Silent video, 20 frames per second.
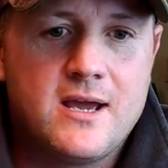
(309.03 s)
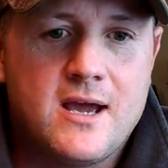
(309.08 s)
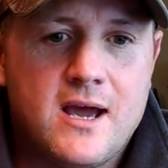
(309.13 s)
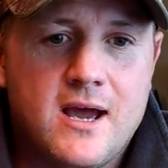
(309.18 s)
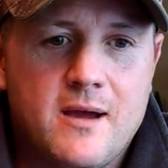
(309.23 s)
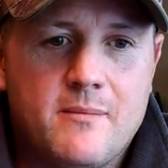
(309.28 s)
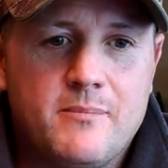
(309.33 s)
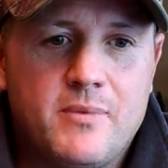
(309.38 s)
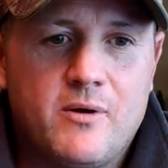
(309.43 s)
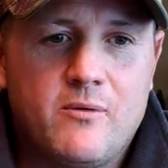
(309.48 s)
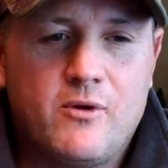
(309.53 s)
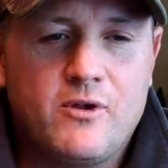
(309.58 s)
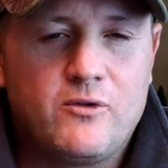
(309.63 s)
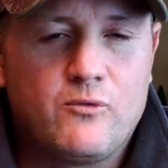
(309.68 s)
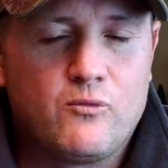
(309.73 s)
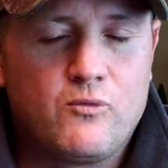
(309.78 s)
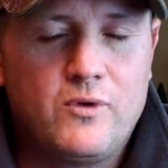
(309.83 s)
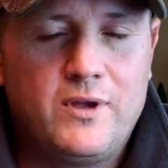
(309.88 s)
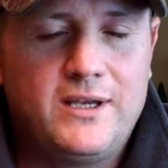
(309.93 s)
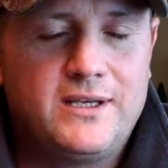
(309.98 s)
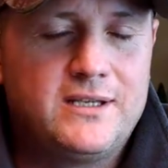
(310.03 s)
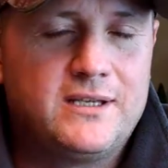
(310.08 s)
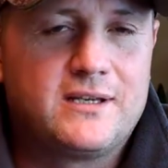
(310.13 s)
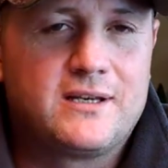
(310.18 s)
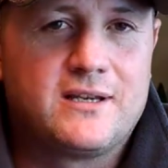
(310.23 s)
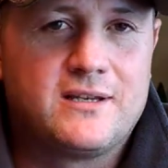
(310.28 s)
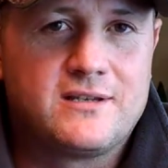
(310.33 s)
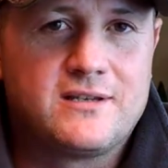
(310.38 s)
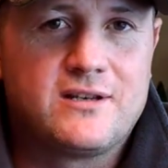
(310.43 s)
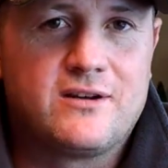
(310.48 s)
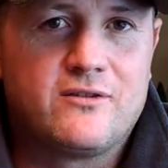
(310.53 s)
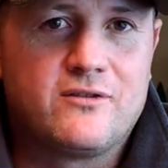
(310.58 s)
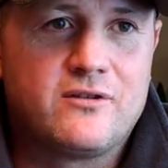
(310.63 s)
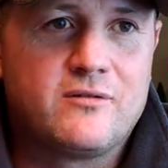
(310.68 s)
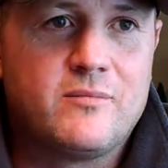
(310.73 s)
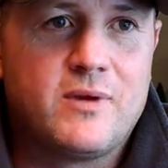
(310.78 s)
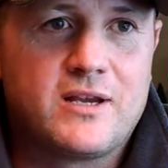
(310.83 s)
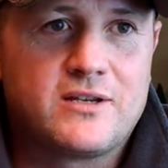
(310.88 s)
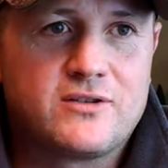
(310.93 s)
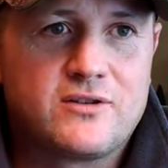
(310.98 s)
but we really didn't consider
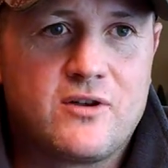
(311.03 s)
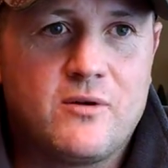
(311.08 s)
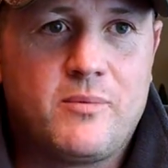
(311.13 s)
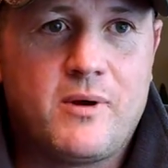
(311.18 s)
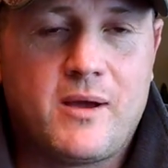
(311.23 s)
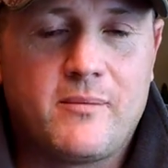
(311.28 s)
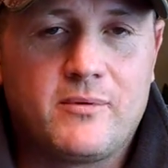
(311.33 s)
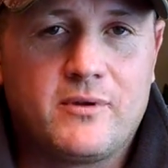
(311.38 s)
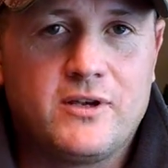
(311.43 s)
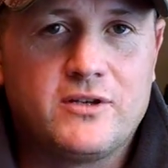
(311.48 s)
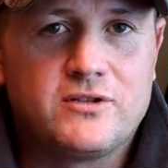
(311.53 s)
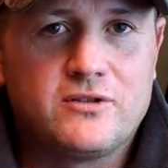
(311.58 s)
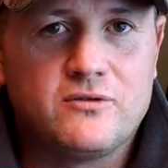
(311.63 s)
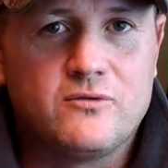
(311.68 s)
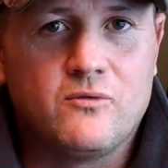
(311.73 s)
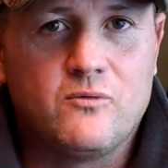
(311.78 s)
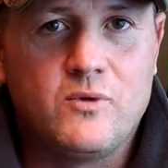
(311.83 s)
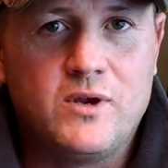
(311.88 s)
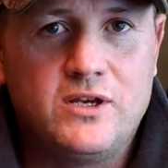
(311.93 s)
New Mexico population.